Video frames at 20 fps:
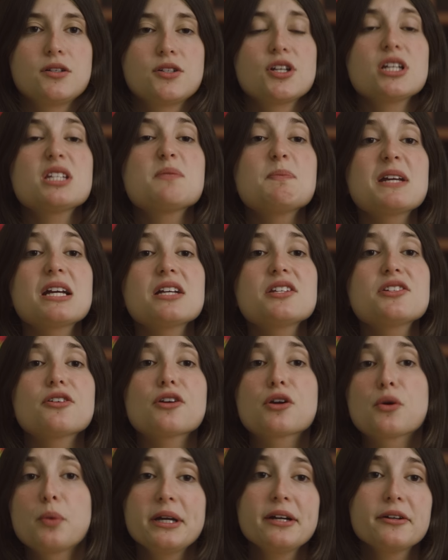just because you're
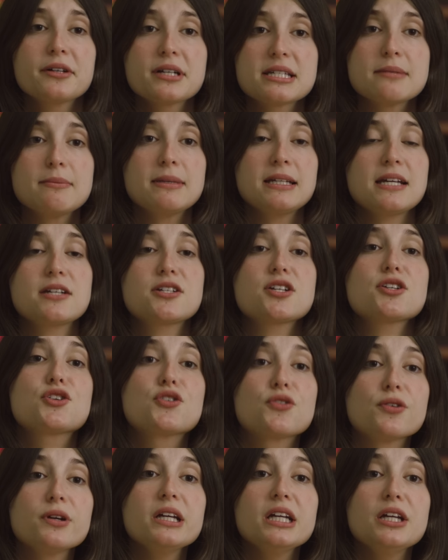queer doesn't mean I should
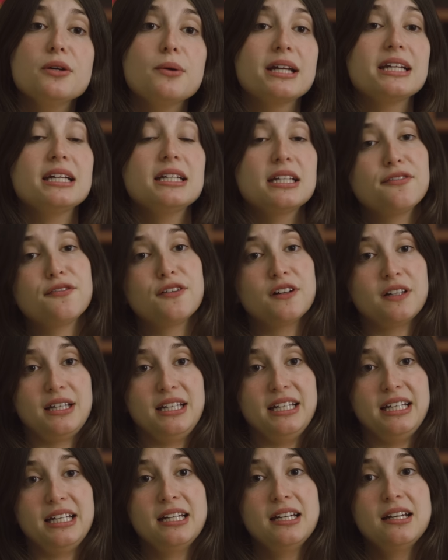treat you any
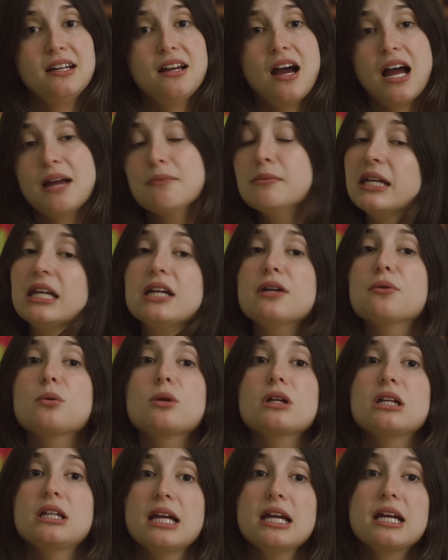differently. I'm
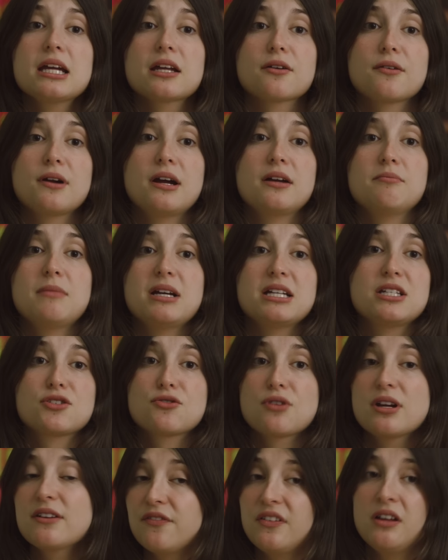equally naked around my
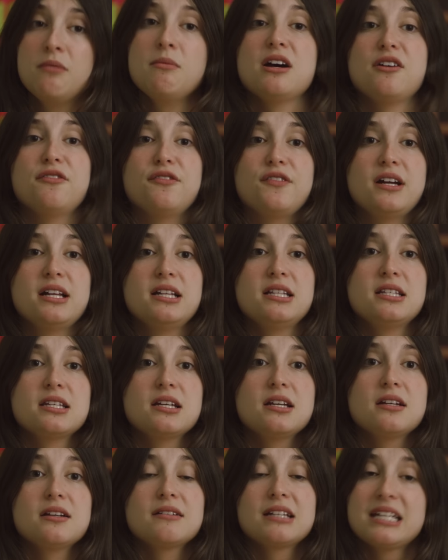straight female friends.
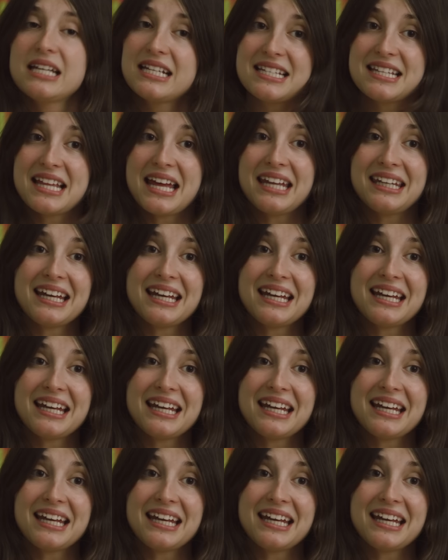Isn't that